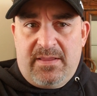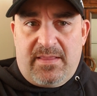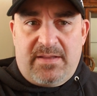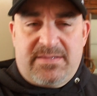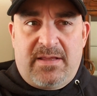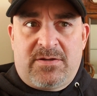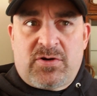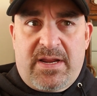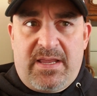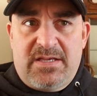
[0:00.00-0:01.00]
The
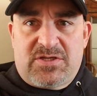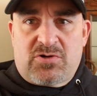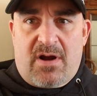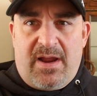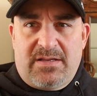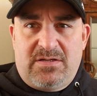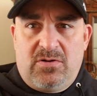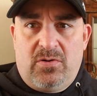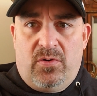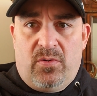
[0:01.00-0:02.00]
trick is trying
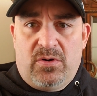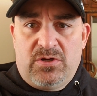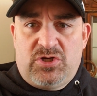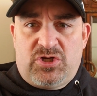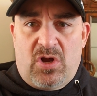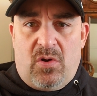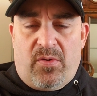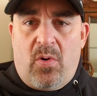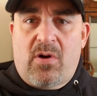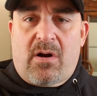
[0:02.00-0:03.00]
to show
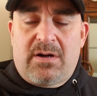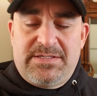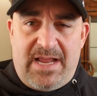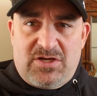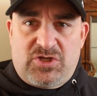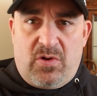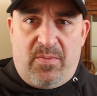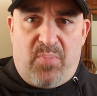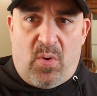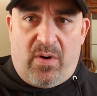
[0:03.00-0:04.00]
the whole cards and show
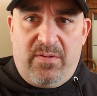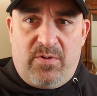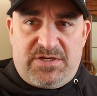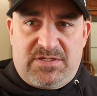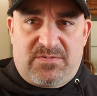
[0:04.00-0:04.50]
the board, which